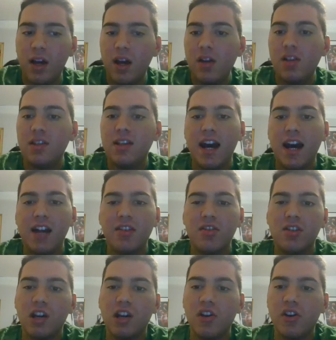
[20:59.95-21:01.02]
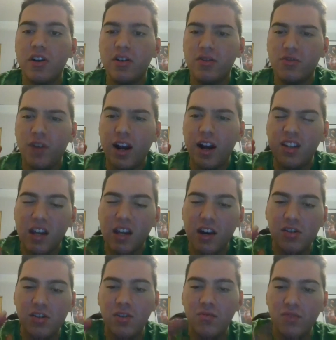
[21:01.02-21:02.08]
The Titans are trying to
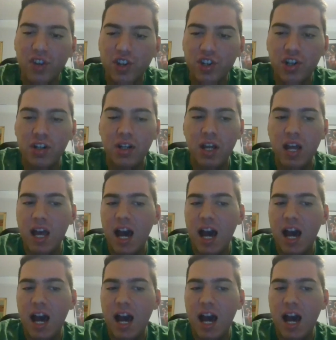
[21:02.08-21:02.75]
secure the division.